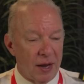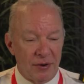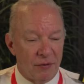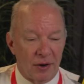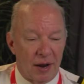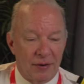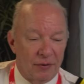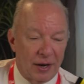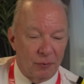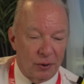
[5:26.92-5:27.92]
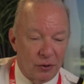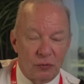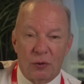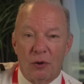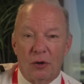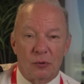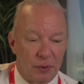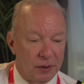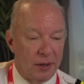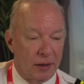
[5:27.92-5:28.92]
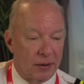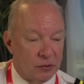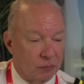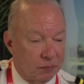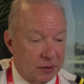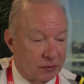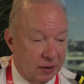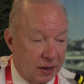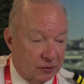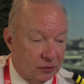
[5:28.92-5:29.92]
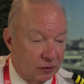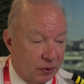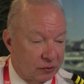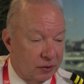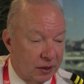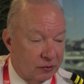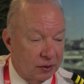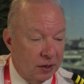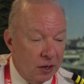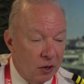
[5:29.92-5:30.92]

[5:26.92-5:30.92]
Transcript: I've never I've never had one of those phone calls, but yeah, that's a that's an excellent question actually.